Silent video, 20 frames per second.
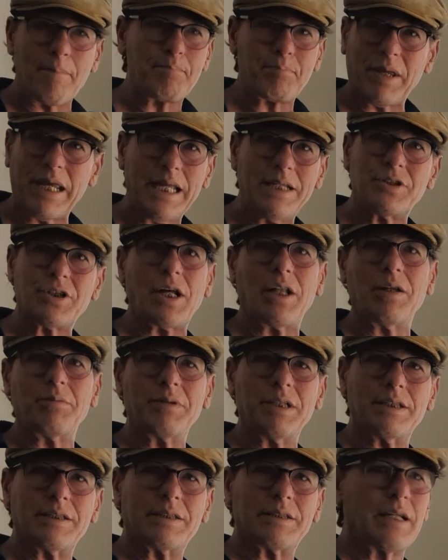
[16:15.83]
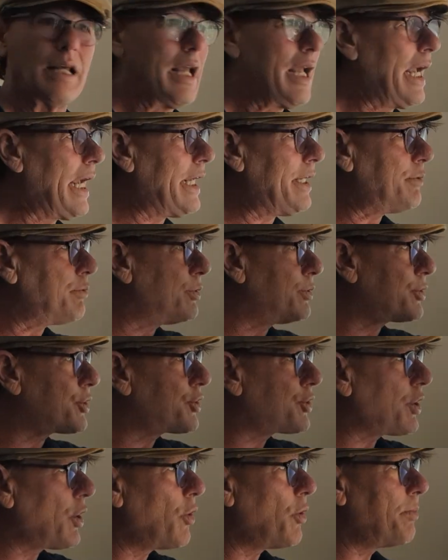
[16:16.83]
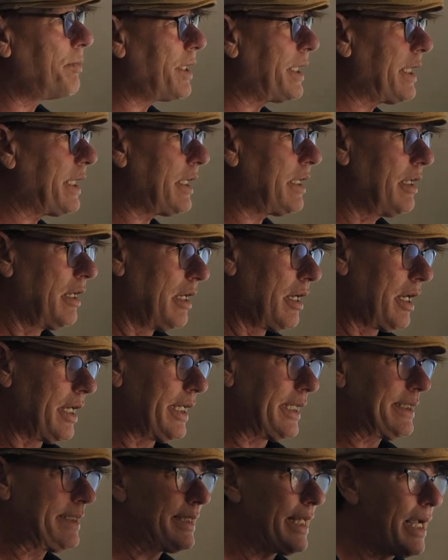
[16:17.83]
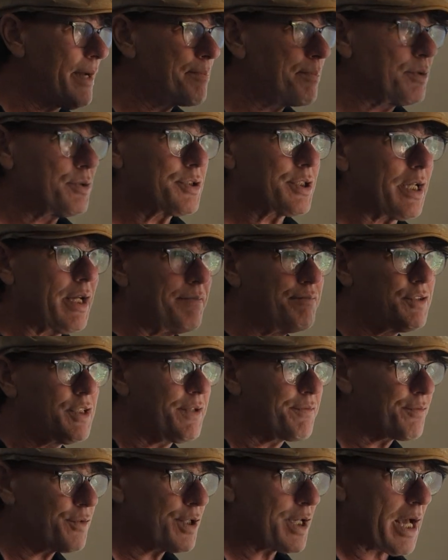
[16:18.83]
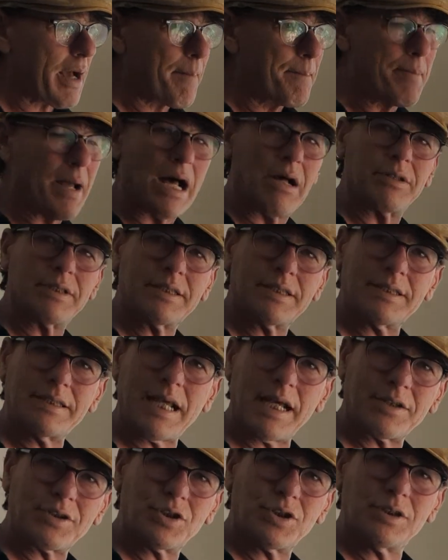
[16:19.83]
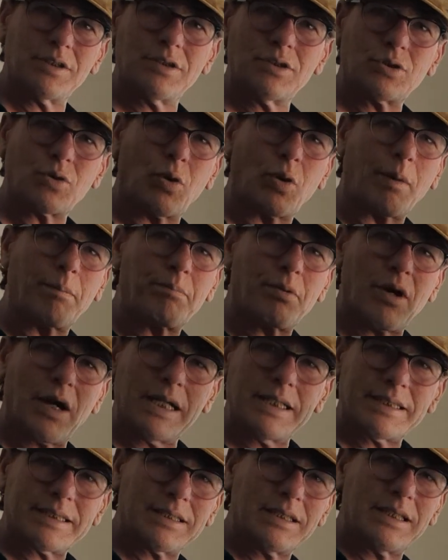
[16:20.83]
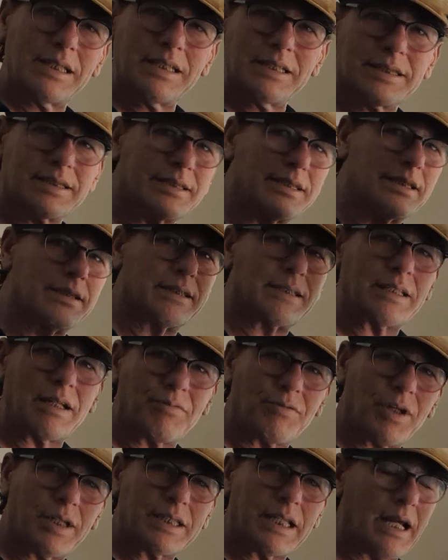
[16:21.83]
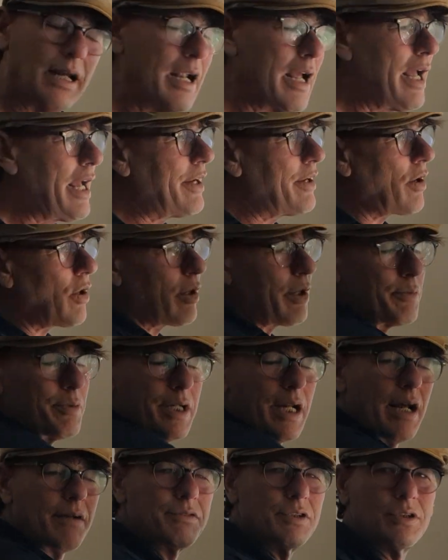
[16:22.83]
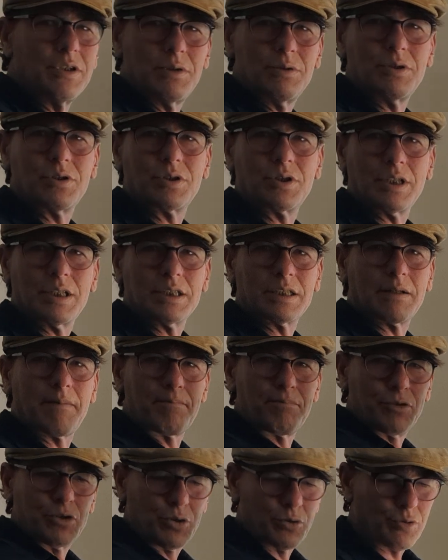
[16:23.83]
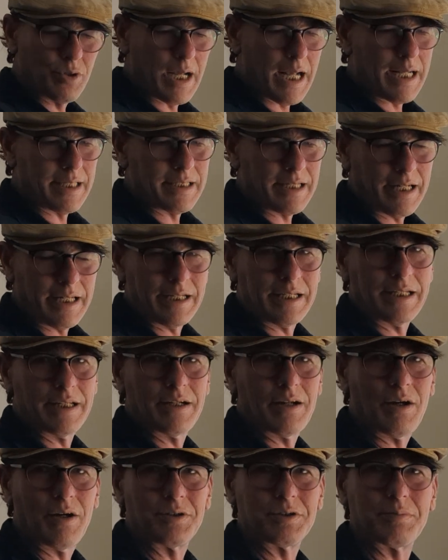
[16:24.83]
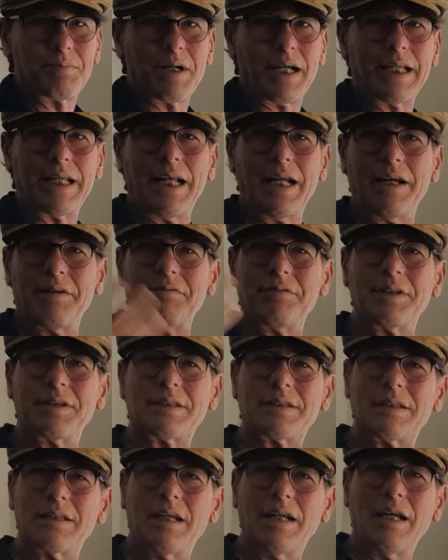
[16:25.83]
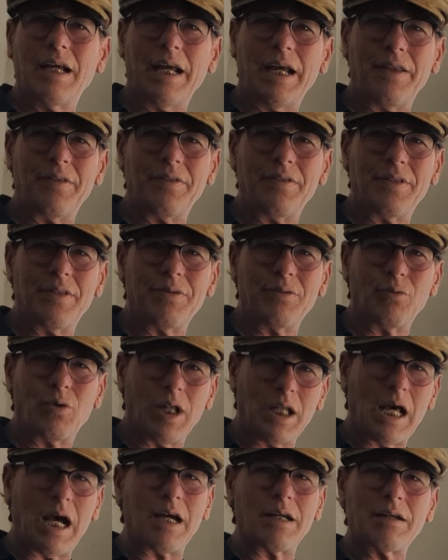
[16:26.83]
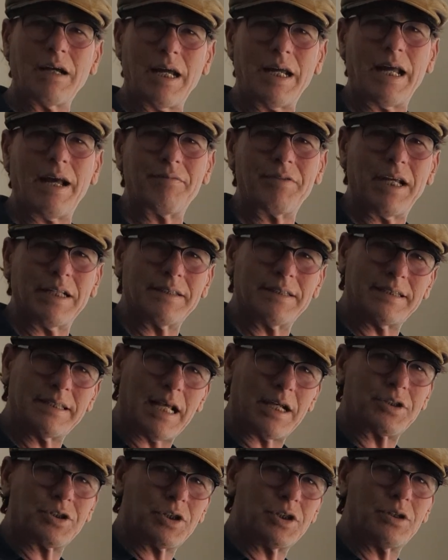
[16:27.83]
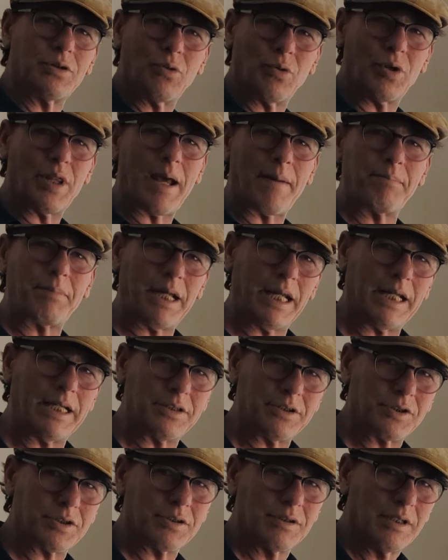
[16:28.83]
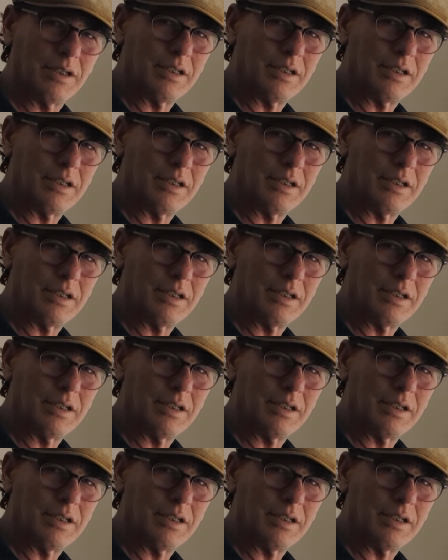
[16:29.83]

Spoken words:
page elements, and it will show me examples of different about sections or price lists and stuff like that. And all I would have to do is just drag that in onto my canvas, and voila, I have that section or that page